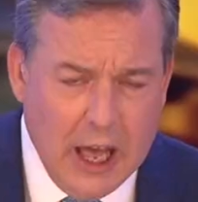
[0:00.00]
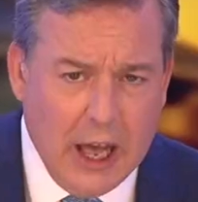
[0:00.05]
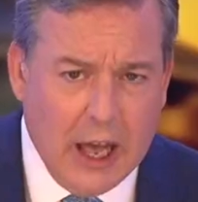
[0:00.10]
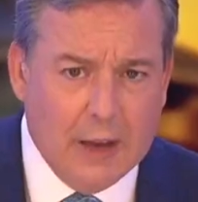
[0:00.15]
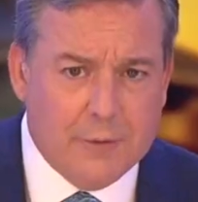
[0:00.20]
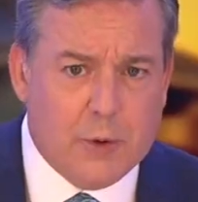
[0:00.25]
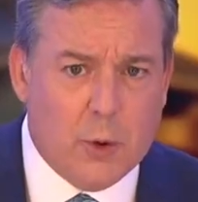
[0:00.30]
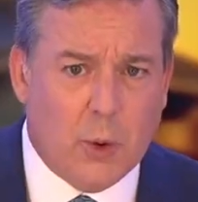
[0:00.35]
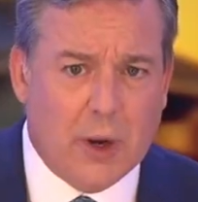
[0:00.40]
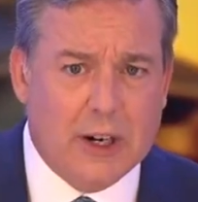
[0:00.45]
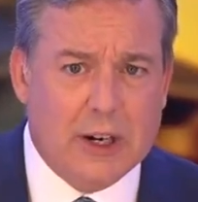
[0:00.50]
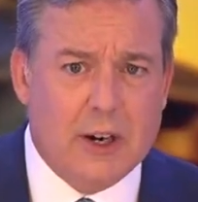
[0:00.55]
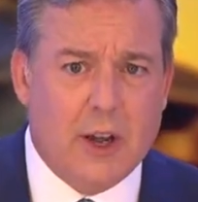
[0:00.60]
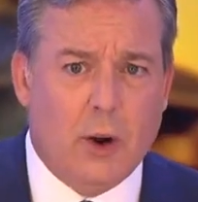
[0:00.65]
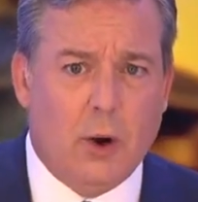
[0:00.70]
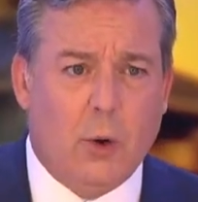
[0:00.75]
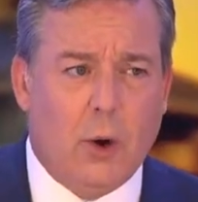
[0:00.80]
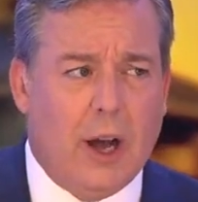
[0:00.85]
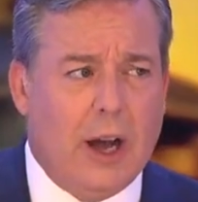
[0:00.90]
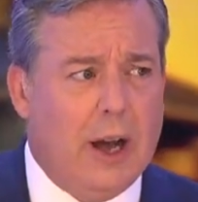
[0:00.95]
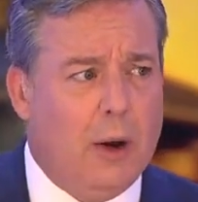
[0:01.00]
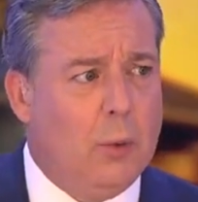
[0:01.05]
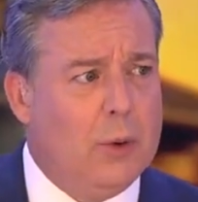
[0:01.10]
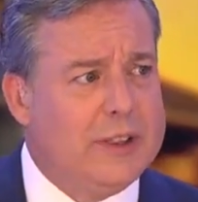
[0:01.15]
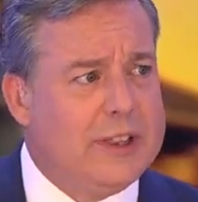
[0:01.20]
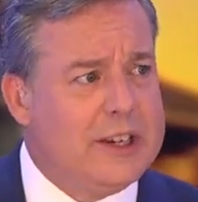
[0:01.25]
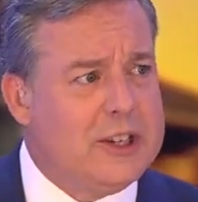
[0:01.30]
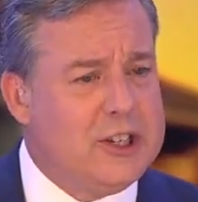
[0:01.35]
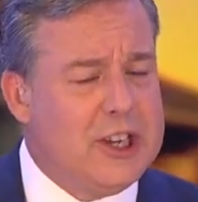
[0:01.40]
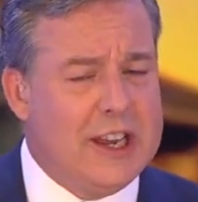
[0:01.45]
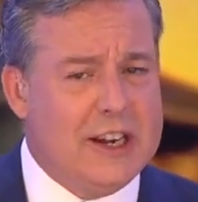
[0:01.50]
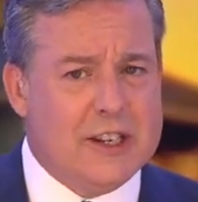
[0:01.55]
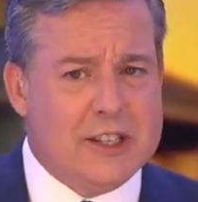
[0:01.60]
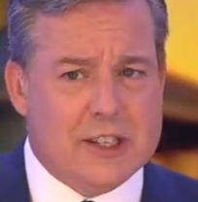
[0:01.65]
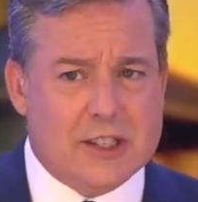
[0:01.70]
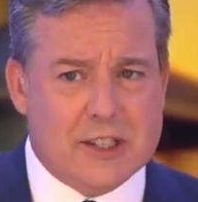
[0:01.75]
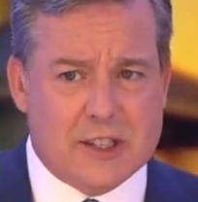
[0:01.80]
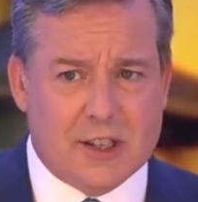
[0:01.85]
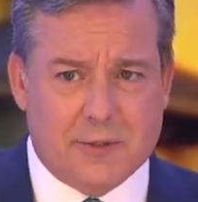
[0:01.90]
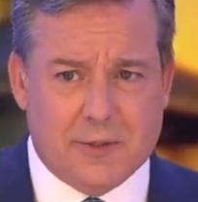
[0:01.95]
If you want to know what the
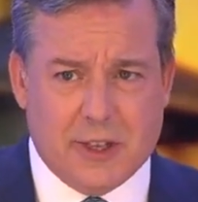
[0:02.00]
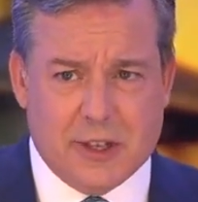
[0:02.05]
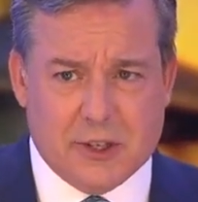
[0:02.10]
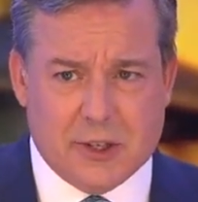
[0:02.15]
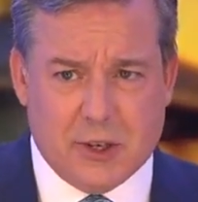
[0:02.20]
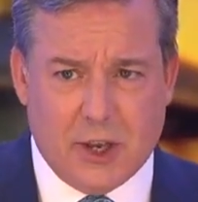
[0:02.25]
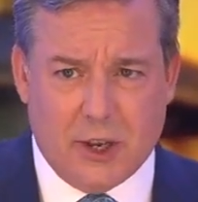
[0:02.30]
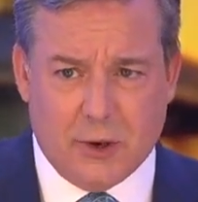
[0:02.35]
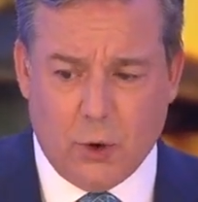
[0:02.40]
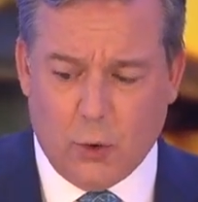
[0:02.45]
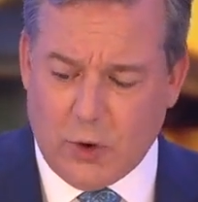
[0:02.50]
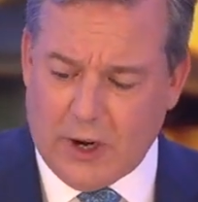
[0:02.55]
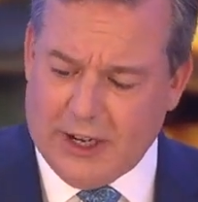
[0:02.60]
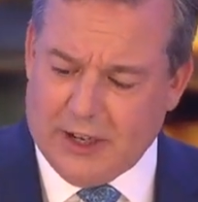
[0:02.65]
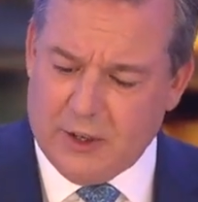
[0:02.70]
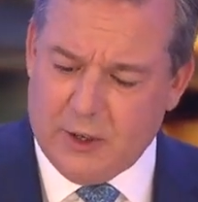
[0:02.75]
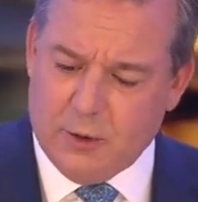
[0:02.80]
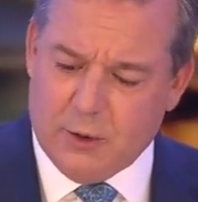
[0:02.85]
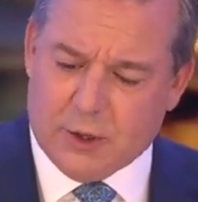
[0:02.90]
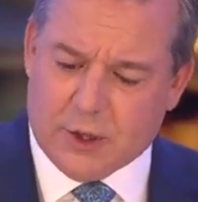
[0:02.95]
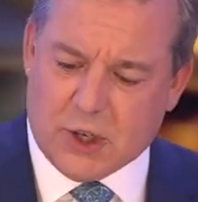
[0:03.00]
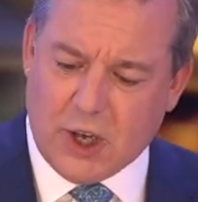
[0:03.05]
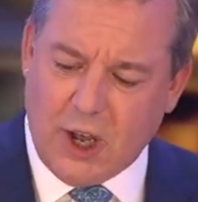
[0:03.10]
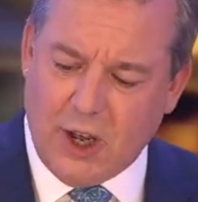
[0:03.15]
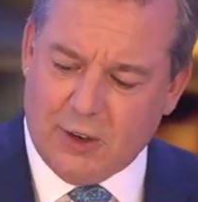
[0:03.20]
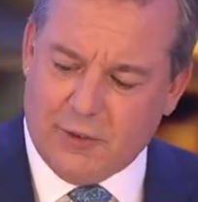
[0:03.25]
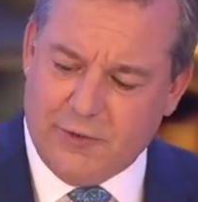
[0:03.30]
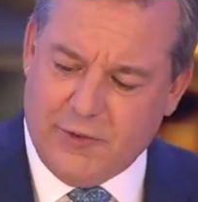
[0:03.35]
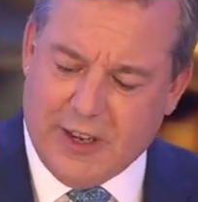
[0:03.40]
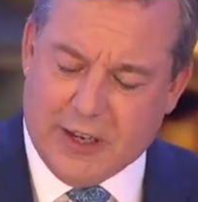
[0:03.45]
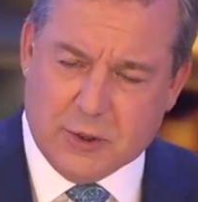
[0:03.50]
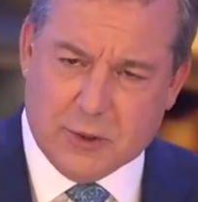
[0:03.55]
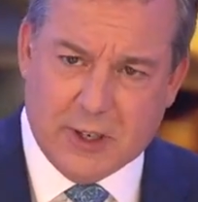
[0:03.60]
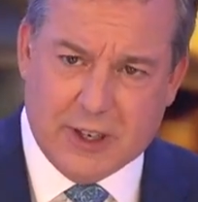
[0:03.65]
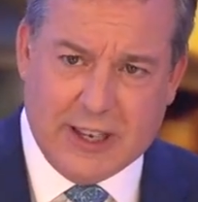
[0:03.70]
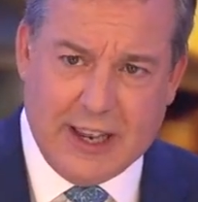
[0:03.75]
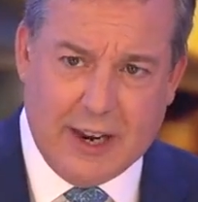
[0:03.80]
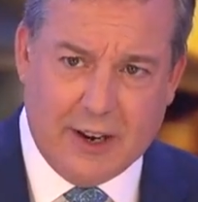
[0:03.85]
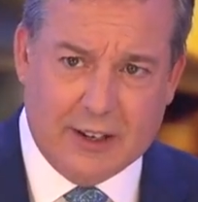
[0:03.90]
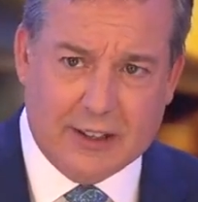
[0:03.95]
genesis of this great new song
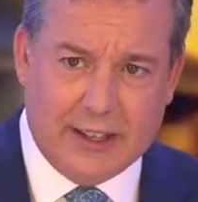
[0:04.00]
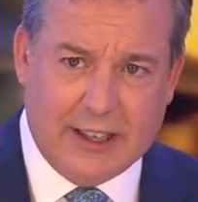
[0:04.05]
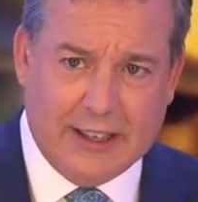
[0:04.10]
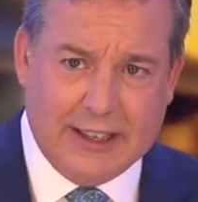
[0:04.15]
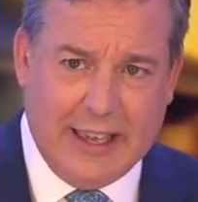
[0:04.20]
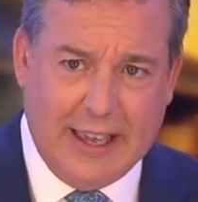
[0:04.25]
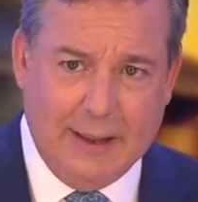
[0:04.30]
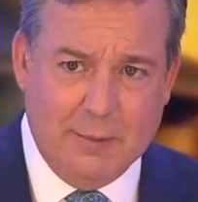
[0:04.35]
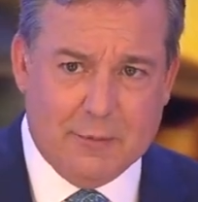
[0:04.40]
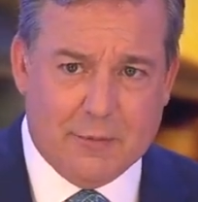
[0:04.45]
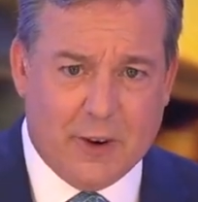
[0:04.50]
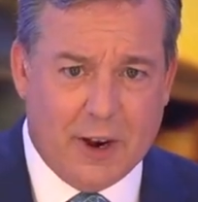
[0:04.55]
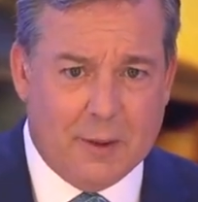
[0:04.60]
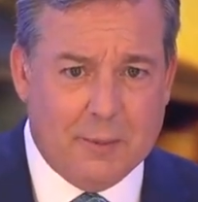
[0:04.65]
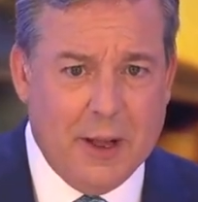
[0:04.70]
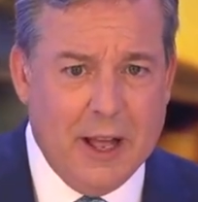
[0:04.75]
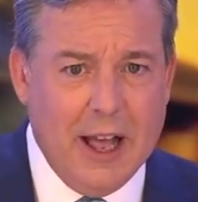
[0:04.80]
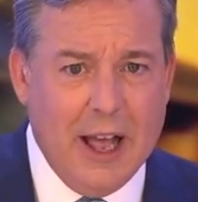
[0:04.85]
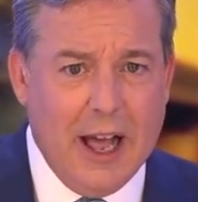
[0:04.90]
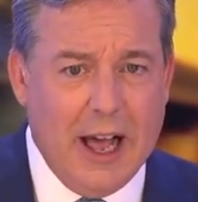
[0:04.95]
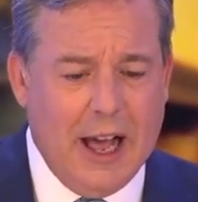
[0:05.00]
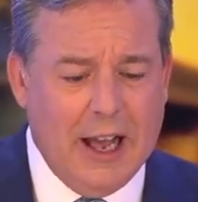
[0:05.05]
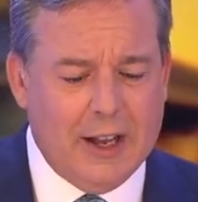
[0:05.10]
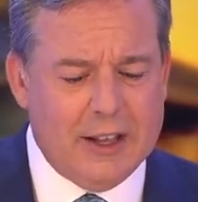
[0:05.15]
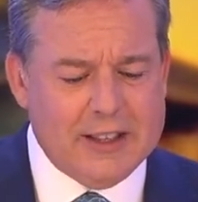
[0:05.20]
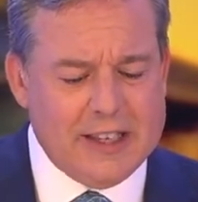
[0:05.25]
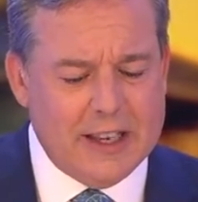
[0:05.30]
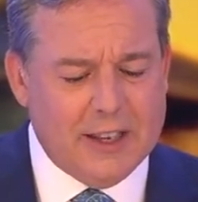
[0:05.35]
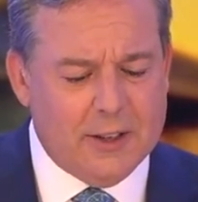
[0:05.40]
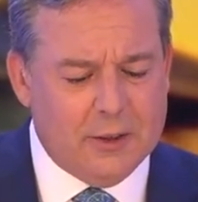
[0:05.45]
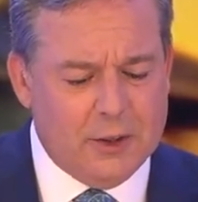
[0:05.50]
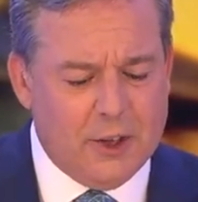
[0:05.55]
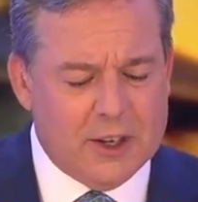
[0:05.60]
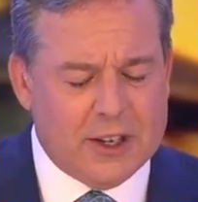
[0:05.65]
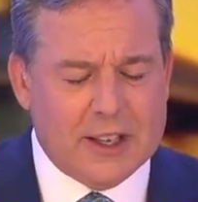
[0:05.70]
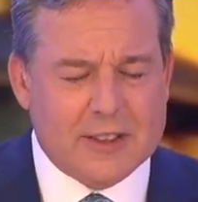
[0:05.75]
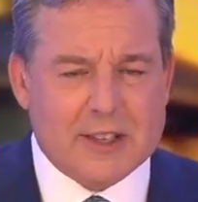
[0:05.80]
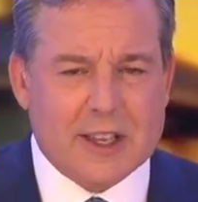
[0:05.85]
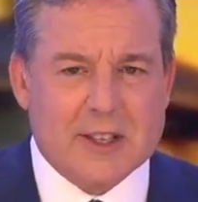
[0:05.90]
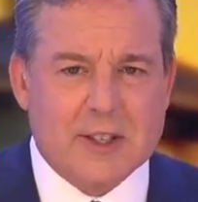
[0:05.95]
featuring Kari Lake came from, take a
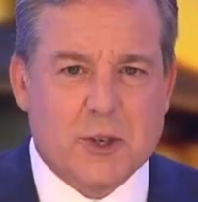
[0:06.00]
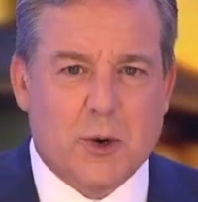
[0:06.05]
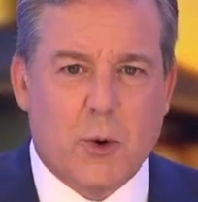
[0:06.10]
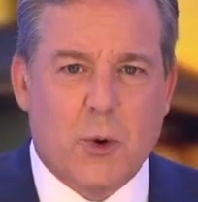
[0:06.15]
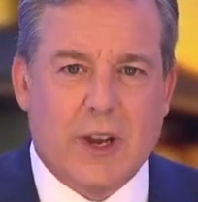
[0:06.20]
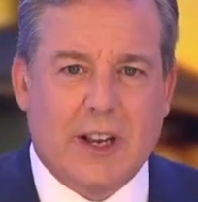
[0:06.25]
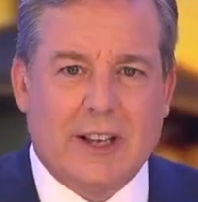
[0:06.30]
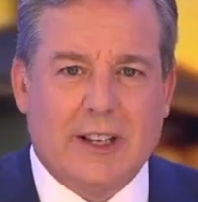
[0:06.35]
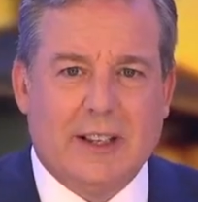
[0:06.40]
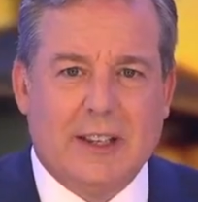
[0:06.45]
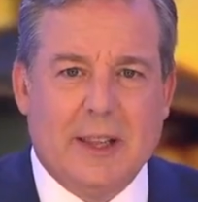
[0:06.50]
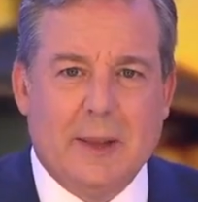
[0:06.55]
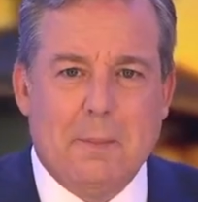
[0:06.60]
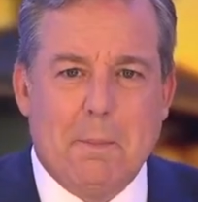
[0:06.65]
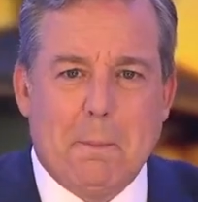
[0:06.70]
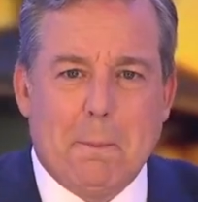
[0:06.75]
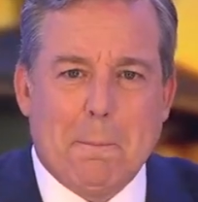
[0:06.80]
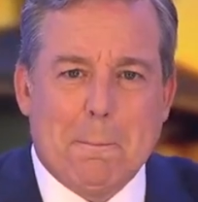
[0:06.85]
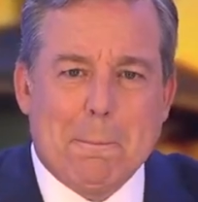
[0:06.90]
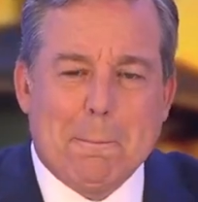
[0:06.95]
look at this quick clip.